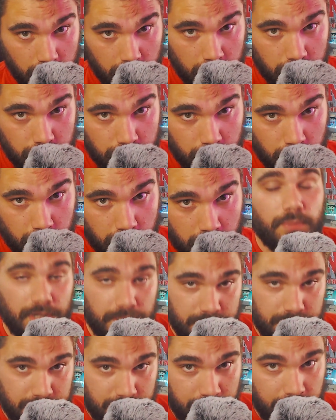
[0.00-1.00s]
Gears of War.
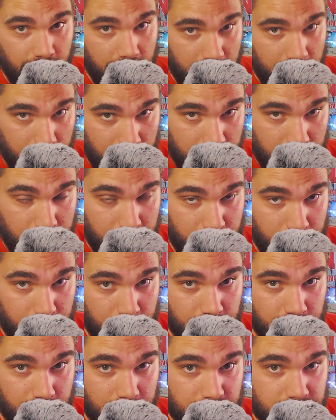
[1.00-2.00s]
But today,
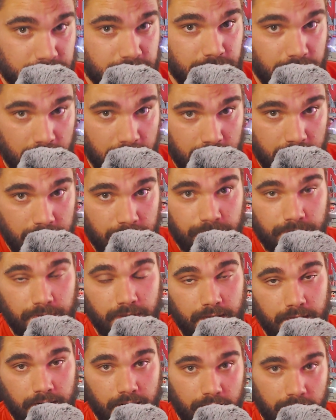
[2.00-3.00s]
it's a game
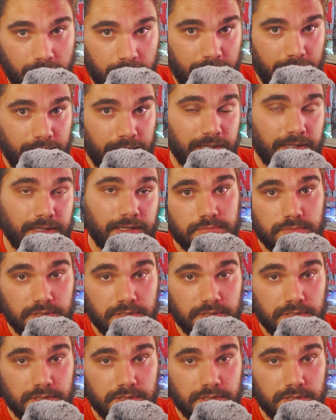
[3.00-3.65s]
that I